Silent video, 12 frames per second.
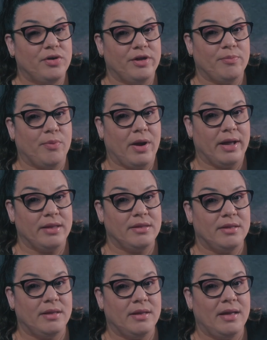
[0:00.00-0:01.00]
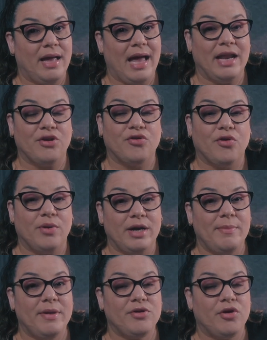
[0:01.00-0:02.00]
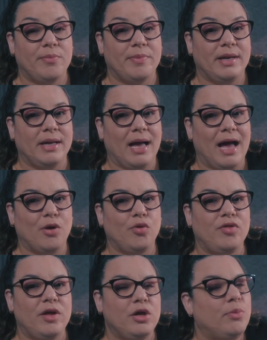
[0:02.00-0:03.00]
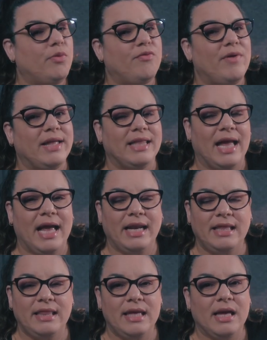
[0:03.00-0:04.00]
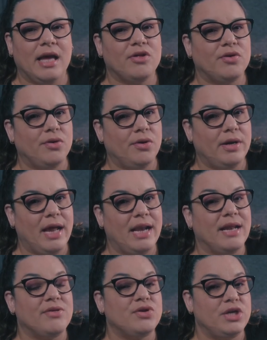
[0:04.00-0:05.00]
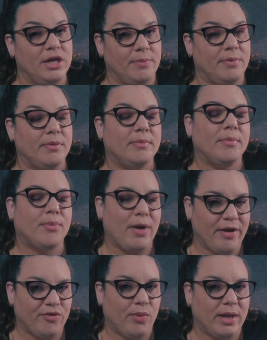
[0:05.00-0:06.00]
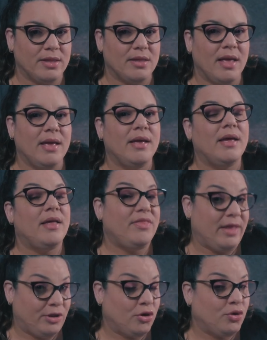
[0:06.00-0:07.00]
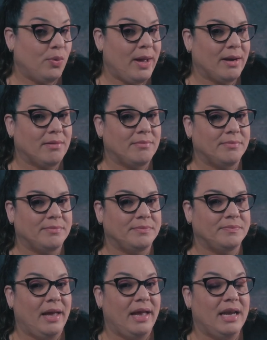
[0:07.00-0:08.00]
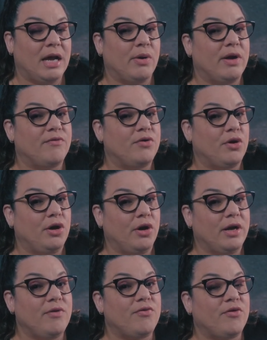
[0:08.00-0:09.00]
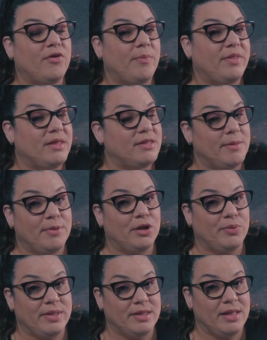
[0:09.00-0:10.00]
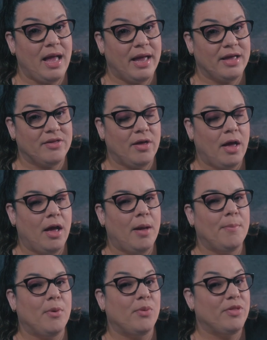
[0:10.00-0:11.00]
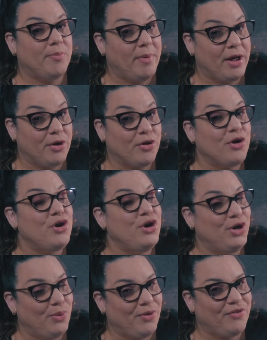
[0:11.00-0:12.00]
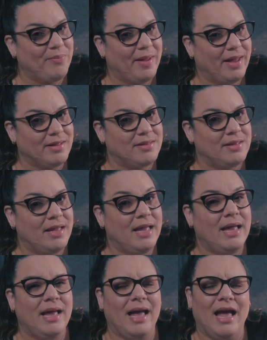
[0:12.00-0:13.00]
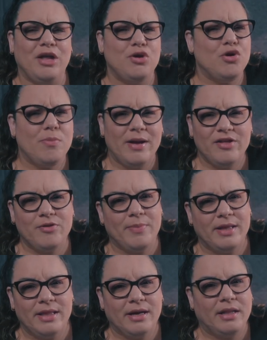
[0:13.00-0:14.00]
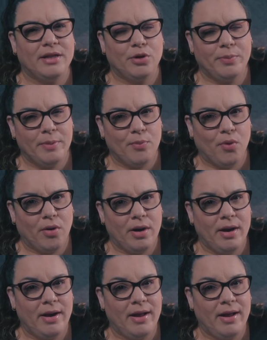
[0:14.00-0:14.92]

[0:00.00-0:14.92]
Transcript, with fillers: is price, at its current MSRP, I don't think you will find anything as good and as cheap, price-wise, than the Duet. Now, if you're looking for something similar in size, but with better, newer specs, and you don't mind spending a little bit more,